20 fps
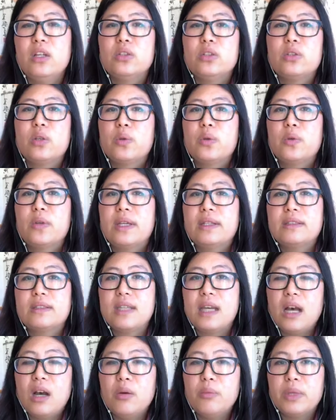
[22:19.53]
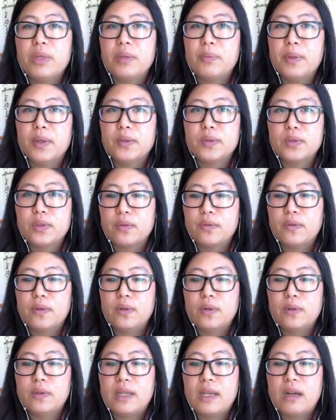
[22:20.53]
So you can tell me, post your
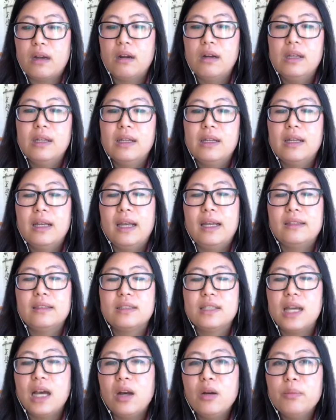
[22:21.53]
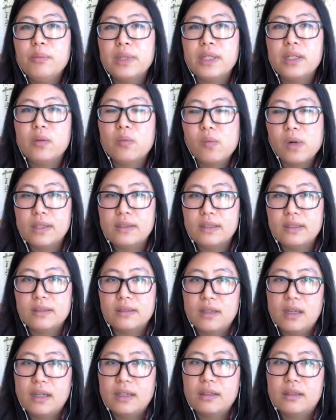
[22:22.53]
photo there, and tell me what
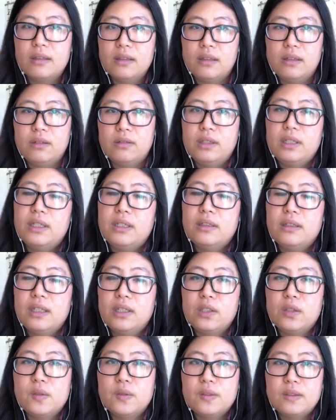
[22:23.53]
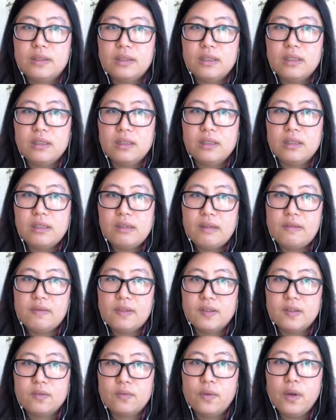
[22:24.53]
design theory that you see in
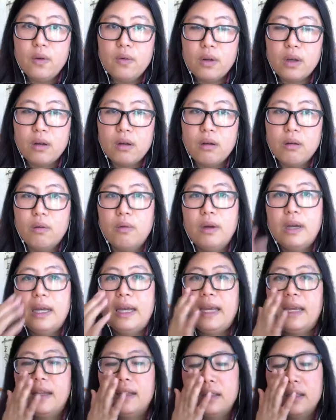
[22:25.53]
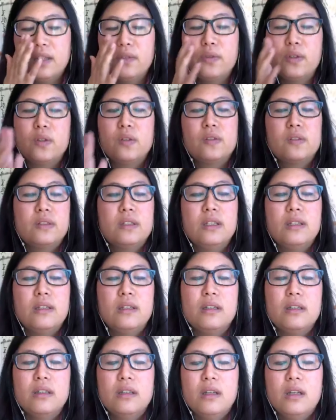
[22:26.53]
this photo. And if you
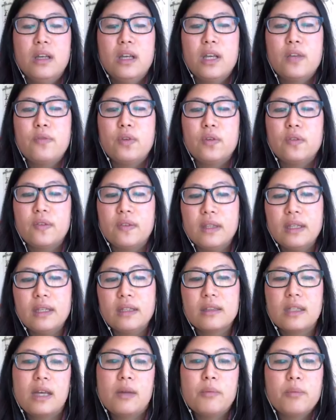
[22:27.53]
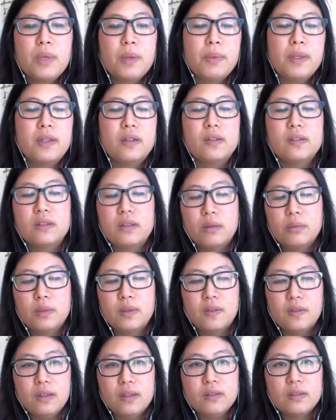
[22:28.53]
think that maybe there's some of the
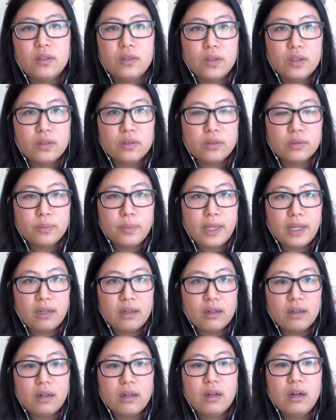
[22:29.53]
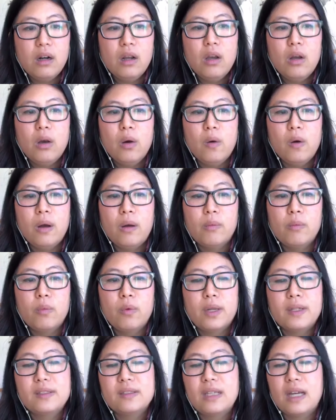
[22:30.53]
things that you can do better,
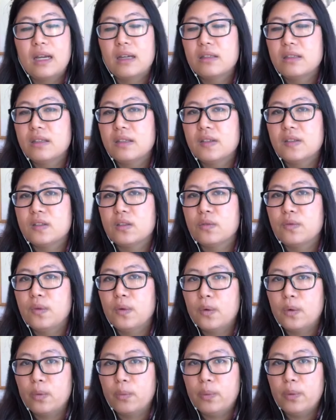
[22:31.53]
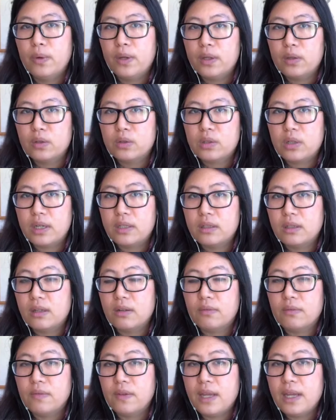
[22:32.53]
what exactly is the focal point you're trying to
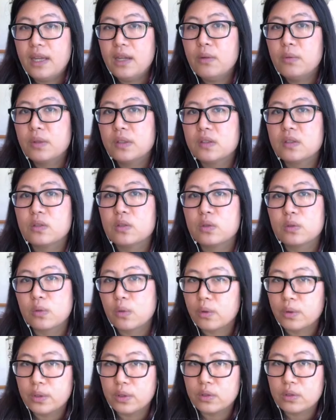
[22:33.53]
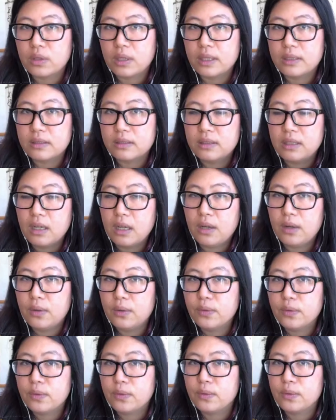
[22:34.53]
convey? What is the story you're trying to
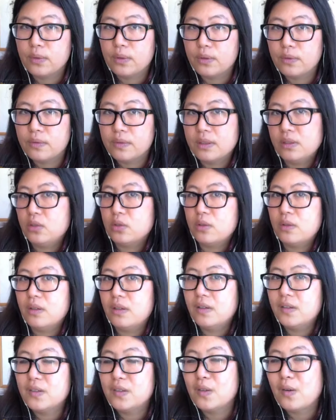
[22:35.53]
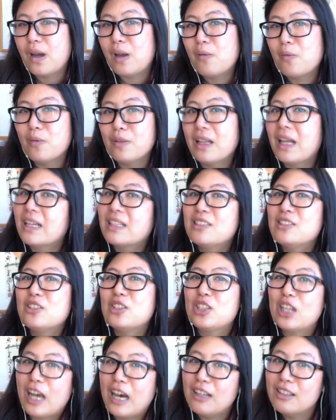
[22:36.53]
tell through your visual? So I would like to
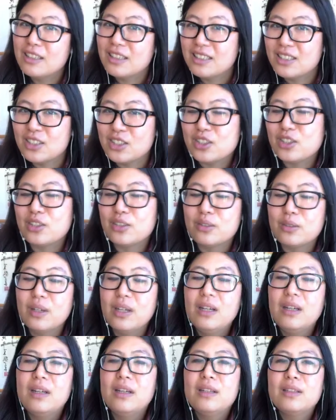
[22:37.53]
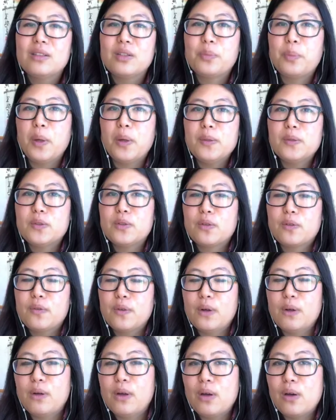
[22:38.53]
challenge you to post your
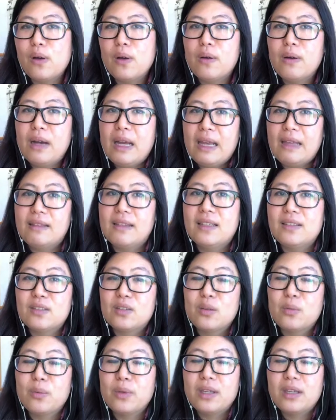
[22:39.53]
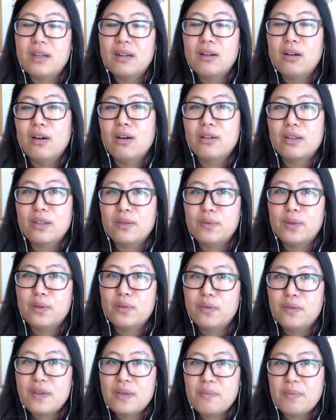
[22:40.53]
photo, and then so we can all give you
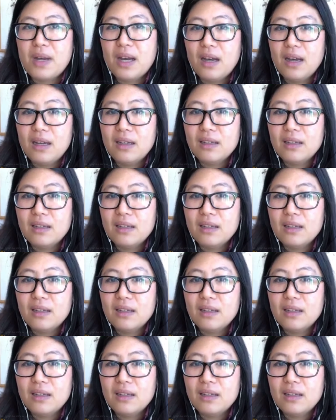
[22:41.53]
feedback.